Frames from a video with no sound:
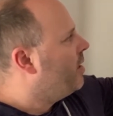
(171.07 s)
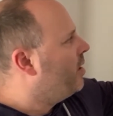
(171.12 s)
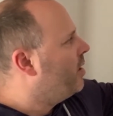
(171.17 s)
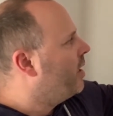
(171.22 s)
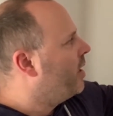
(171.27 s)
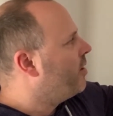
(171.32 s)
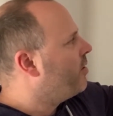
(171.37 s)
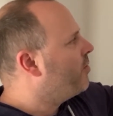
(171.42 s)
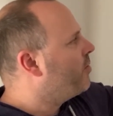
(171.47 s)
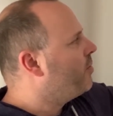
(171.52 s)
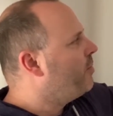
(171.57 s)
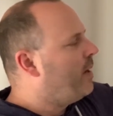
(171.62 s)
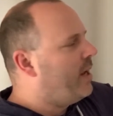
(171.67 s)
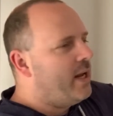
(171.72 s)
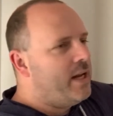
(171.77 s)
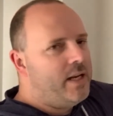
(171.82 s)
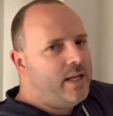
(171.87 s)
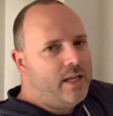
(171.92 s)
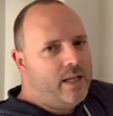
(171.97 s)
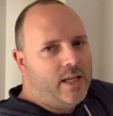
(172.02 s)
The length from
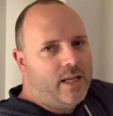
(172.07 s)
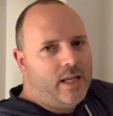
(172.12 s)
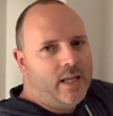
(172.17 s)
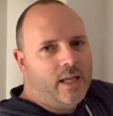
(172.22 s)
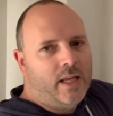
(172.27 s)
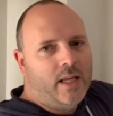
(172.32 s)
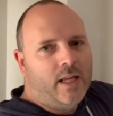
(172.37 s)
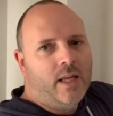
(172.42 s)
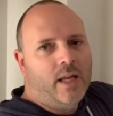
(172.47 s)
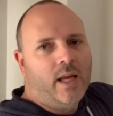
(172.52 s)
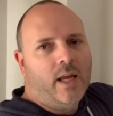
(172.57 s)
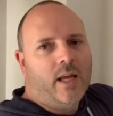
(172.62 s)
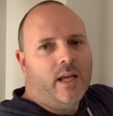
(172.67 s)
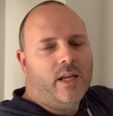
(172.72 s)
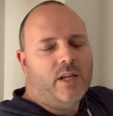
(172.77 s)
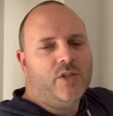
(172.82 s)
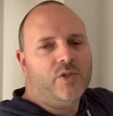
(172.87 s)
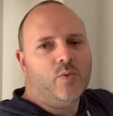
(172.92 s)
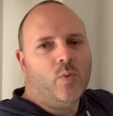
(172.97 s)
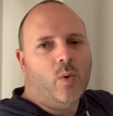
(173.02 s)
A to E
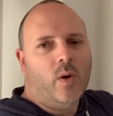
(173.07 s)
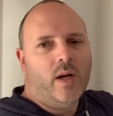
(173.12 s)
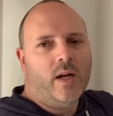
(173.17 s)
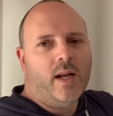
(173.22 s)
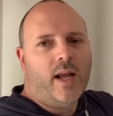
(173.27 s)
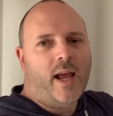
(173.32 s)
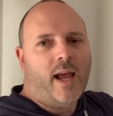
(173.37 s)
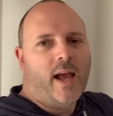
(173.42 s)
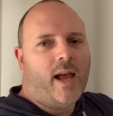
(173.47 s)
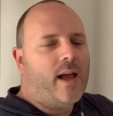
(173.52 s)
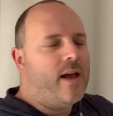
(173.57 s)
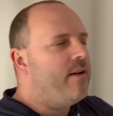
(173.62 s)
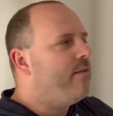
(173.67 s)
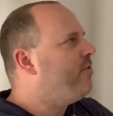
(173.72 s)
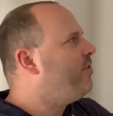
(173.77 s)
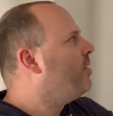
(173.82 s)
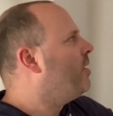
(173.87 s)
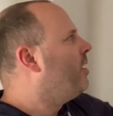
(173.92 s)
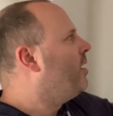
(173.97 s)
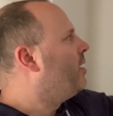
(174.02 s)
is
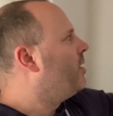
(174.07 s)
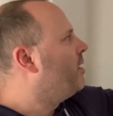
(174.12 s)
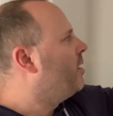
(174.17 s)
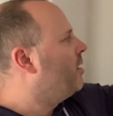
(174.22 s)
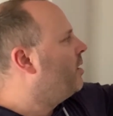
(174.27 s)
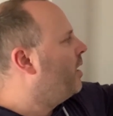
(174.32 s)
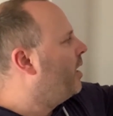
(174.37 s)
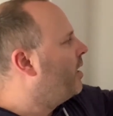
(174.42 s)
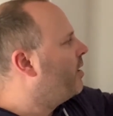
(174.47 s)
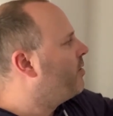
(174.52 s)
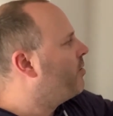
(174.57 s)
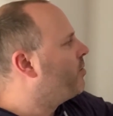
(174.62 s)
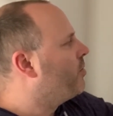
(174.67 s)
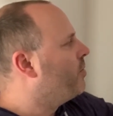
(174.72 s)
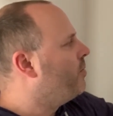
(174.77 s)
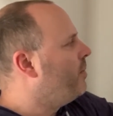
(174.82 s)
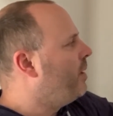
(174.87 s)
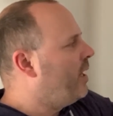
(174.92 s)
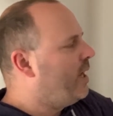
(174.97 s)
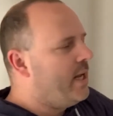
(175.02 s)
1/2 the length
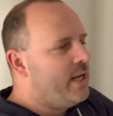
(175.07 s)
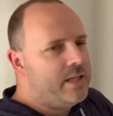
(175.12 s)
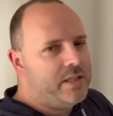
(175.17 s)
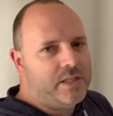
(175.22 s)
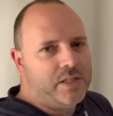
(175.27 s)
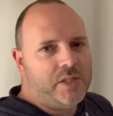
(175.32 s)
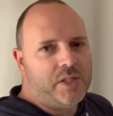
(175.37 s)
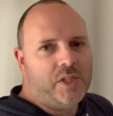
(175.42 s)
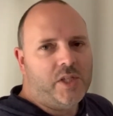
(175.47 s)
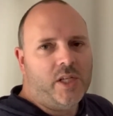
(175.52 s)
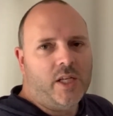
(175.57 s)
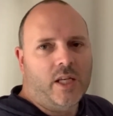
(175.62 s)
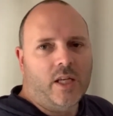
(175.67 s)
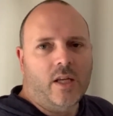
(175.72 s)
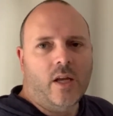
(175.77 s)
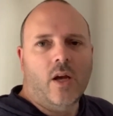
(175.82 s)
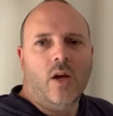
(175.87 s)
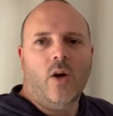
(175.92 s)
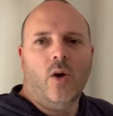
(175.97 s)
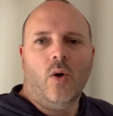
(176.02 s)
from A to
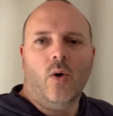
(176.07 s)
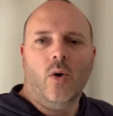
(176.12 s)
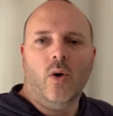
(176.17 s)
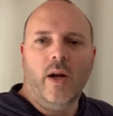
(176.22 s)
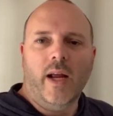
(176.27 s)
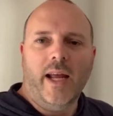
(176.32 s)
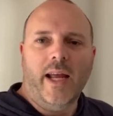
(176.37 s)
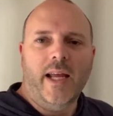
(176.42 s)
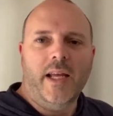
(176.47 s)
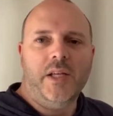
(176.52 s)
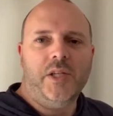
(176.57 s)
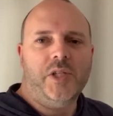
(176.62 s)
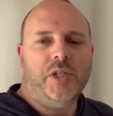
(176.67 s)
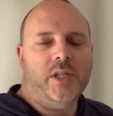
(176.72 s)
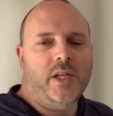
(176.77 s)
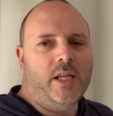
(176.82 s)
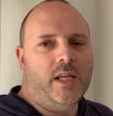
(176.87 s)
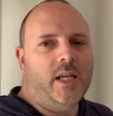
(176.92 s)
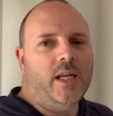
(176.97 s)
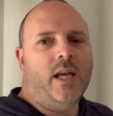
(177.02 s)
C, or
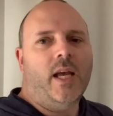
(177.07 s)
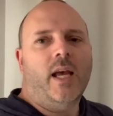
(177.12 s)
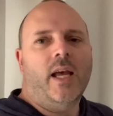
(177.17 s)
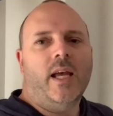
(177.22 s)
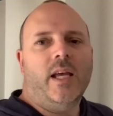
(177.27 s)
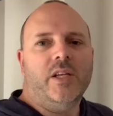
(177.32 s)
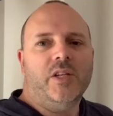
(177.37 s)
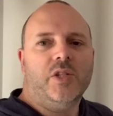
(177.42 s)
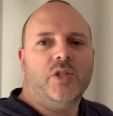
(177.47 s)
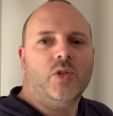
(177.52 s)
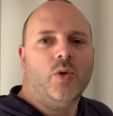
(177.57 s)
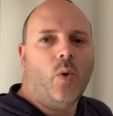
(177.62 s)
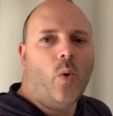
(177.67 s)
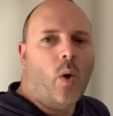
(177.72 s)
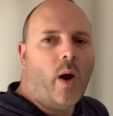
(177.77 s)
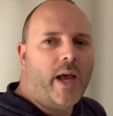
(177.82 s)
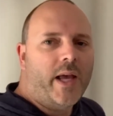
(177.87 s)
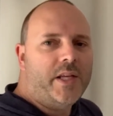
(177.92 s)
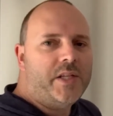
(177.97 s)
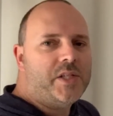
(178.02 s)
AC is
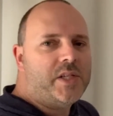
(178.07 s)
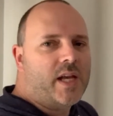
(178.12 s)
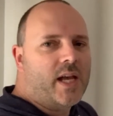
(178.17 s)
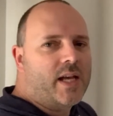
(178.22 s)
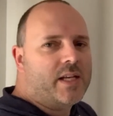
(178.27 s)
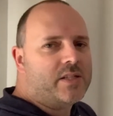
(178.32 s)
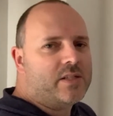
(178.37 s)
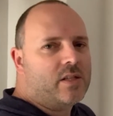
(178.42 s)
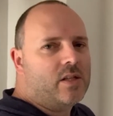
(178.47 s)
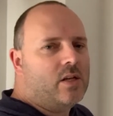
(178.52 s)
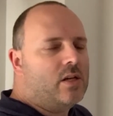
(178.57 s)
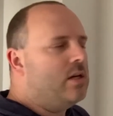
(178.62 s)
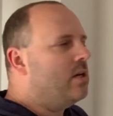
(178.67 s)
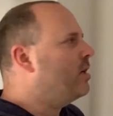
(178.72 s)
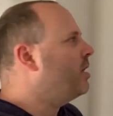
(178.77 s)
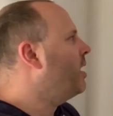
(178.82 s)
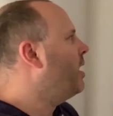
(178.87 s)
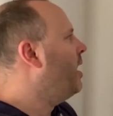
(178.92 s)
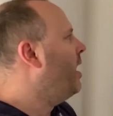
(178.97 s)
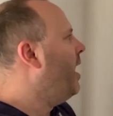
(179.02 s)
twice as
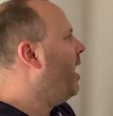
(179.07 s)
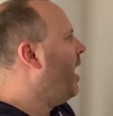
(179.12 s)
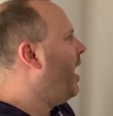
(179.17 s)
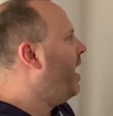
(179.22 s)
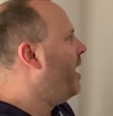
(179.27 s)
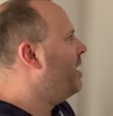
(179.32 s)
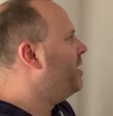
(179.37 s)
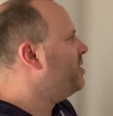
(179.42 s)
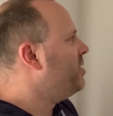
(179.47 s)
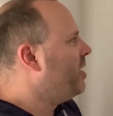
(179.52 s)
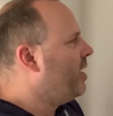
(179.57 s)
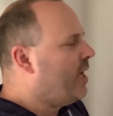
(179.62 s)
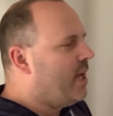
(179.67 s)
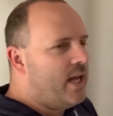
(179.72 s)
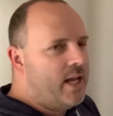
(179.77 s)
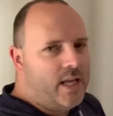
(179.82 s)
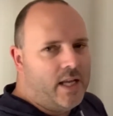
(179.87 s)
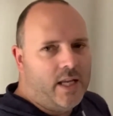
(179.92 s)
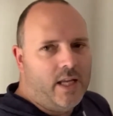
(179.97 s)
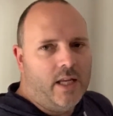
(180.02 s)
long as
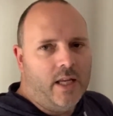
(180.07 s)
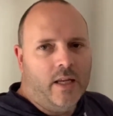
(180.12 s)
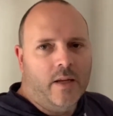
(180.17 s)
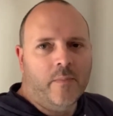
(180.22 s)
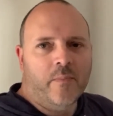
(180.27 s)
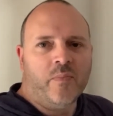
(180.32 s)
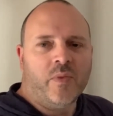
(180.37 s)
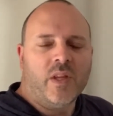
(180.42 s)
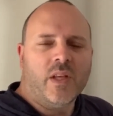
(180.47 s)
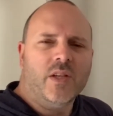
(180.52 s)
AE.